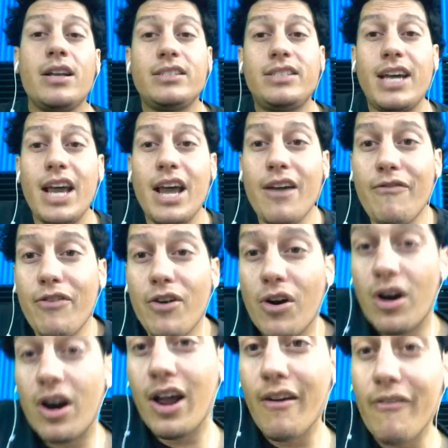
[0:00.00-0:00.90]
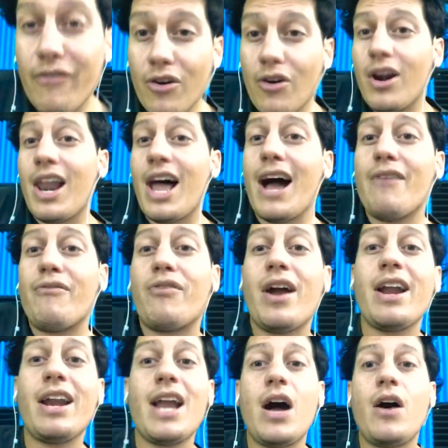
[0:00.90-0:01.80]
Say if you're live
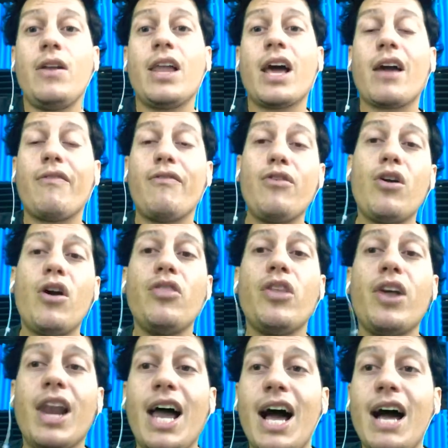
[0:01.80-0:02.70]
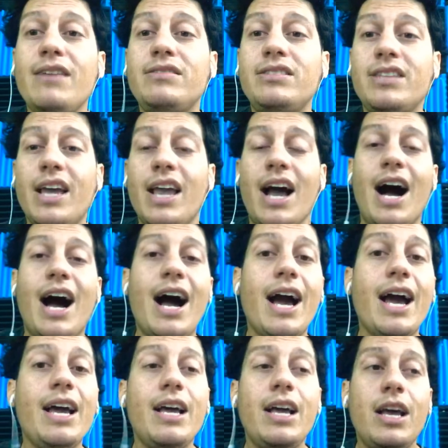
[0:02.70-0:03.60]
right now, like if you're on the live, say
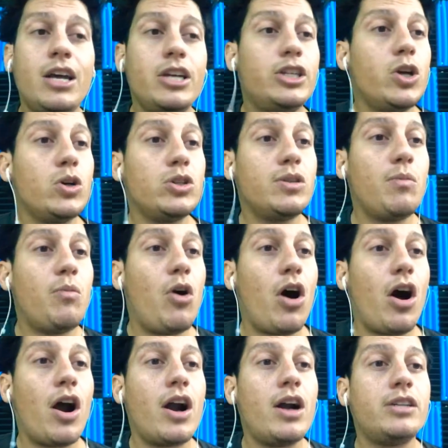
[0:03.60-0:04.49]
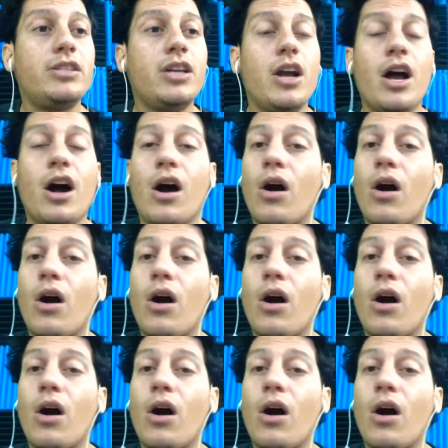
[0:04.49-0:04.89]
hi, show some hearts.